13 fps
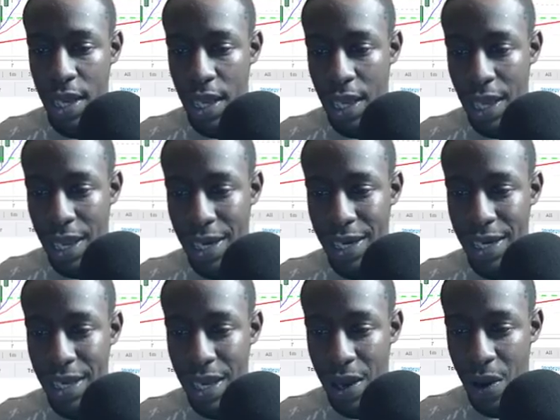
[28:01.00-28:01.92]
And
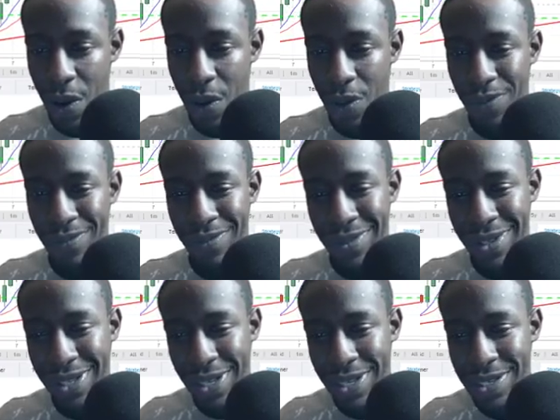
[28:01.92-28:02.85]
Neo
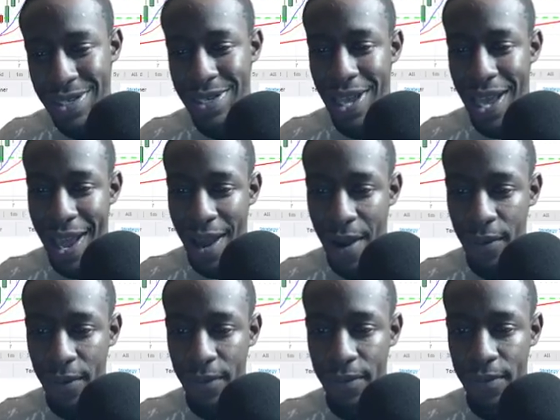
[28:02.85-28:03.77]
is
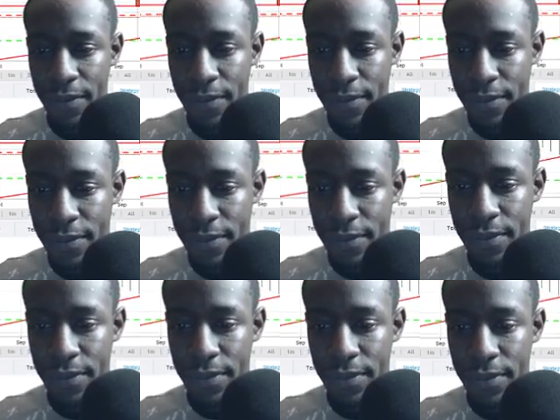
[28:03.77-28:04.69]
down,
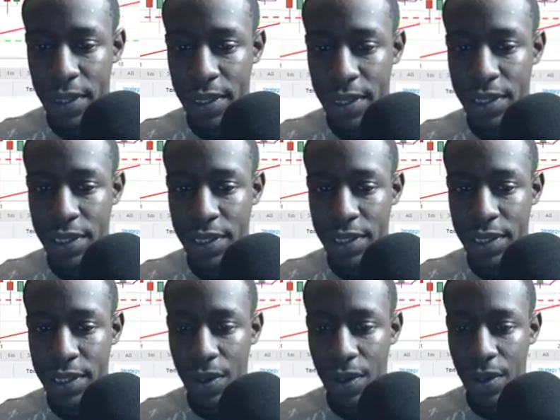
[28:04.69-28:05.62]
but it's
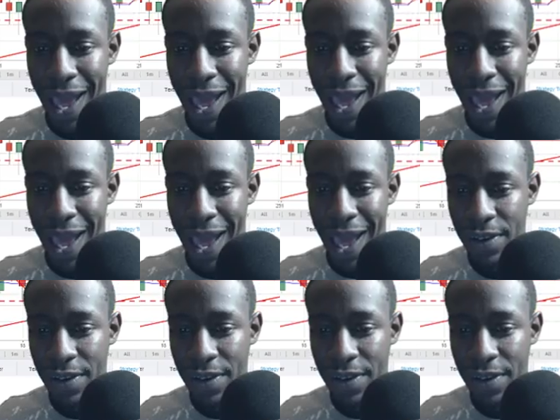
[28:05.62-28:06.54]
still at a level
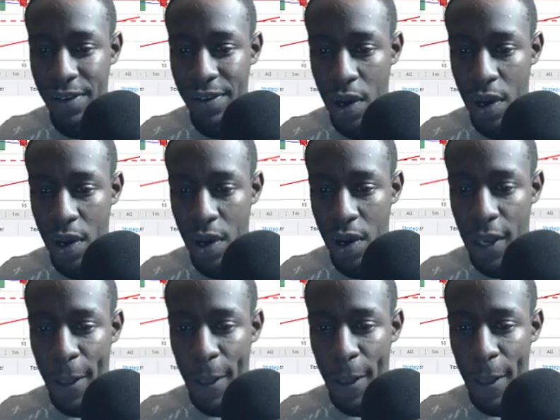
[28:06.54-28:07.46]
of support.
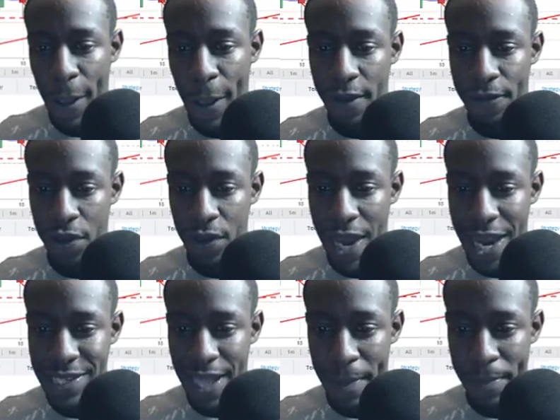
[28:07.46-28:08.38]
And for you guys
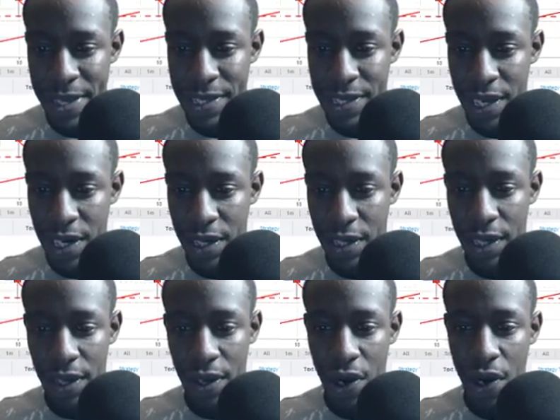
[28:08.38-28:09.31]
that missed it
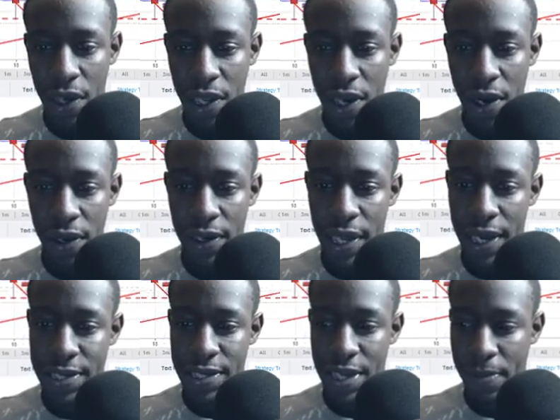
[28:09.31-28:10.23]
earlier, like I
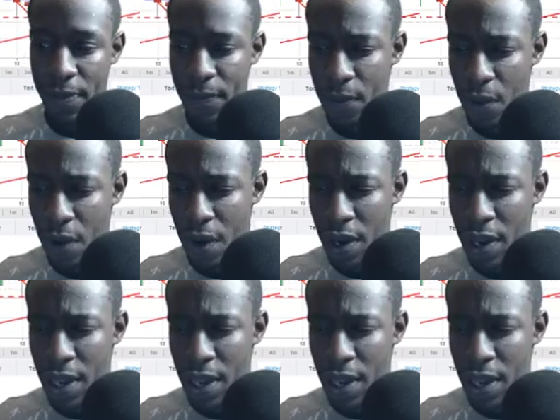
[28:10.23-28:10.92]
said before,